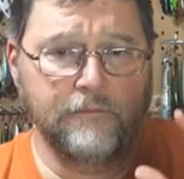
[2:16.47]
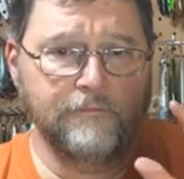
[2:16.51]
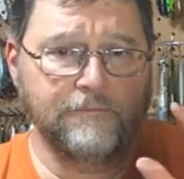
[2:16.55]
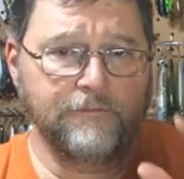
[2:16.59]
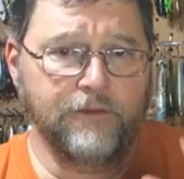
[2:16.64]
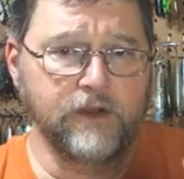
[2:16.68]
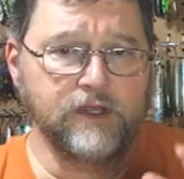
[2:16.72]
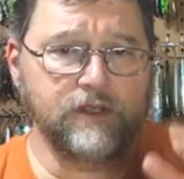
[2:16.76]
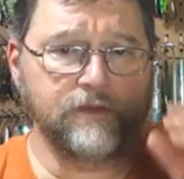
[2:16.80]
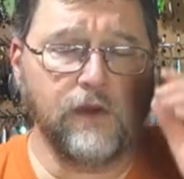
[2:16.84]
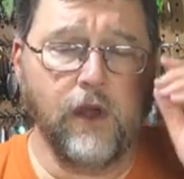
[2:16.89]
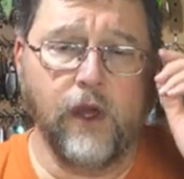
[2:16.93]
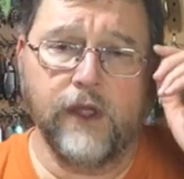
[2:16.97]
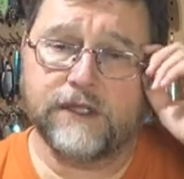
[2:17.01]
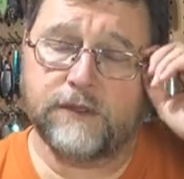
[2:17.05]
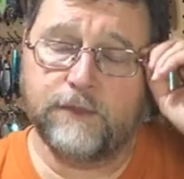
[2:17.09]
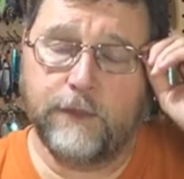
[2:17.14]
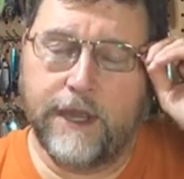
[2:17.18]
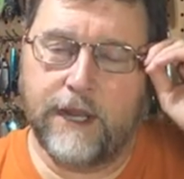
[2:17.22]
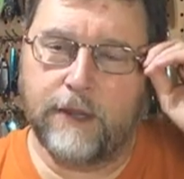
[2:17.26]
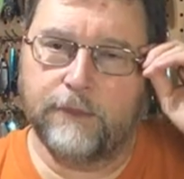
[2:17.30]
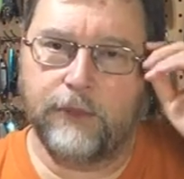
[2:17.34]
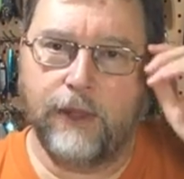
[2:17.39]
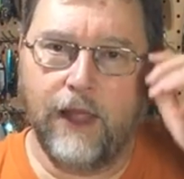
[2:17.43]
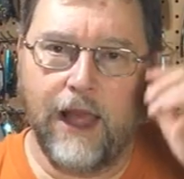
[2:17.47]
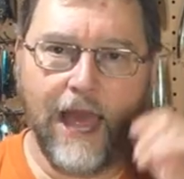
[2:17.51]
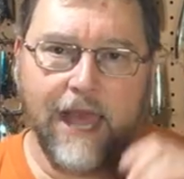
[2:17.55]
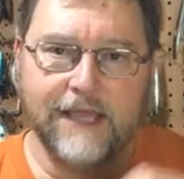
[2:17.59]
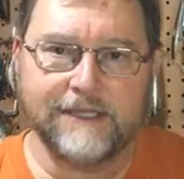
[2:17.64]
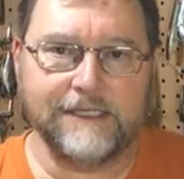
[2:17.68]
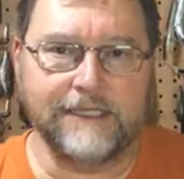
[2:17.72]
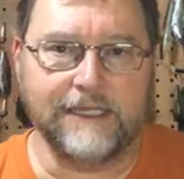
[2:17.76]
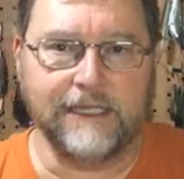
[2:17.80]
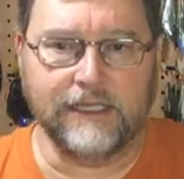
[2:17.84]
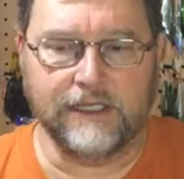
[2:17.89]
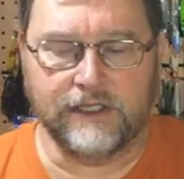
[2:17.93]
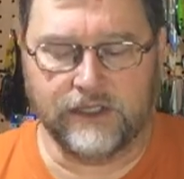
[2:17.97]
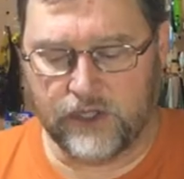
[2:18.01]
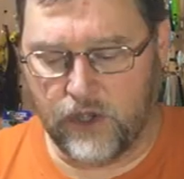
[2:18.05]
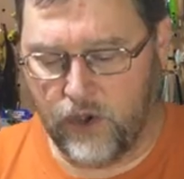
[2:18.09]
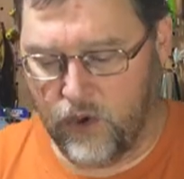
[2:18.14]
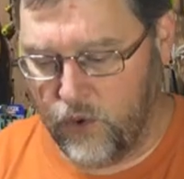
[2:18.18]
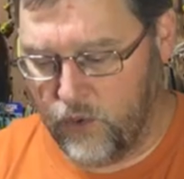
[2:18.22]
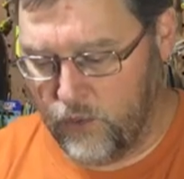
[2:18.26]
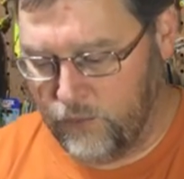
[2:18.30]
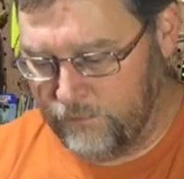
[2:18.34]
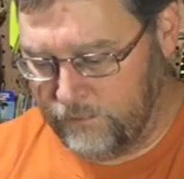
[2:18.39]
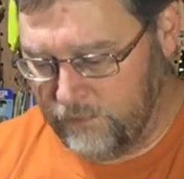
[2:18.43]
First of all, it's made of plastic.
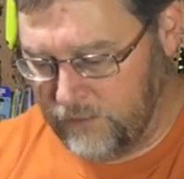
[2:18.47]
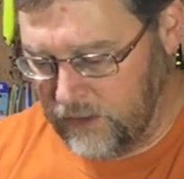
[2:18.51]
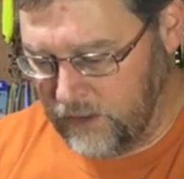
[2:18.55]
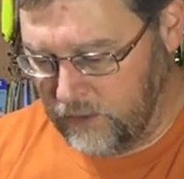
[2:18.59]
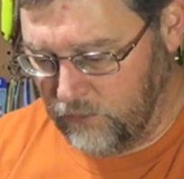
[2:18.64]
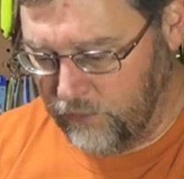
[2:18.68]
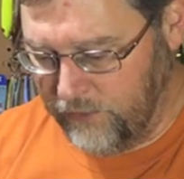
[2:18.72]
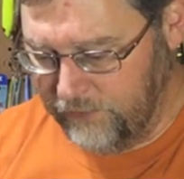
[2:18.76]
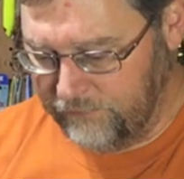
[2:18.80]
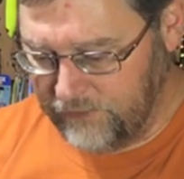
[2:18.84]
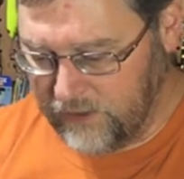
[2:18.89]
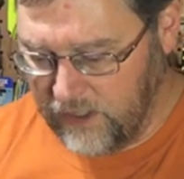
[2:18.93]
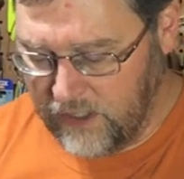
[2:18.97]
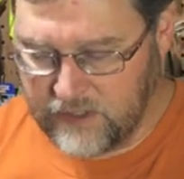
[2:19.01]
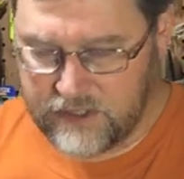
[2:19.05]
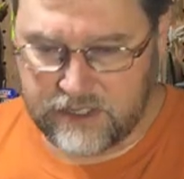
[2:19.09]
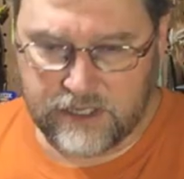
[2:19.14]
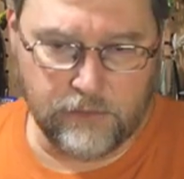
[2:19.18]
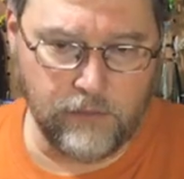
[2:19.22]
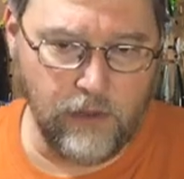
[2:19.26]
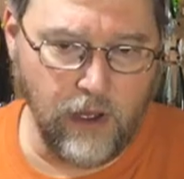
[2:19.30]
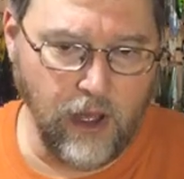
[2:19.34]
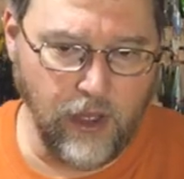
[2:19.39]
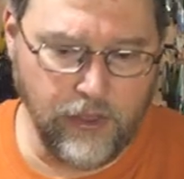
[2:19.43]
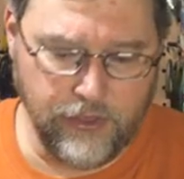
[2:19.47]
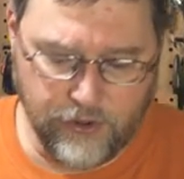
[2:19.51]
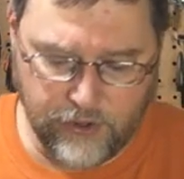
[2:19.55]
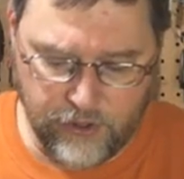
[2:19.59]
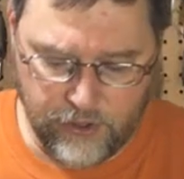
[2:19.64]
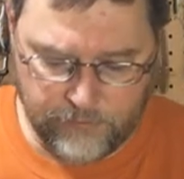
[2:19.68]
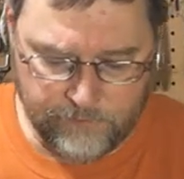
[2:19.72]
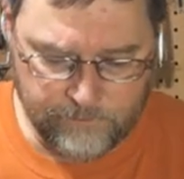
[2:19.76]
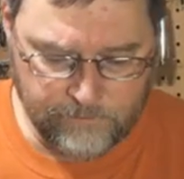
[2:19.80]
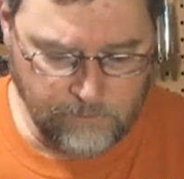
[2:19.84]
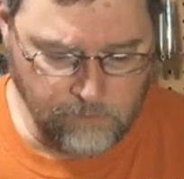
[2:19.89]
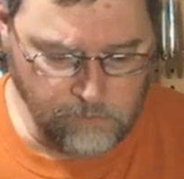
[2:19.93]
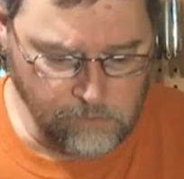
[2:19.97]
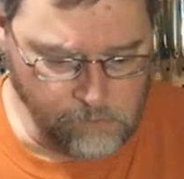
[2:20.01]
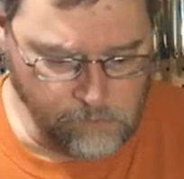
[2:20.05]
So we've done some other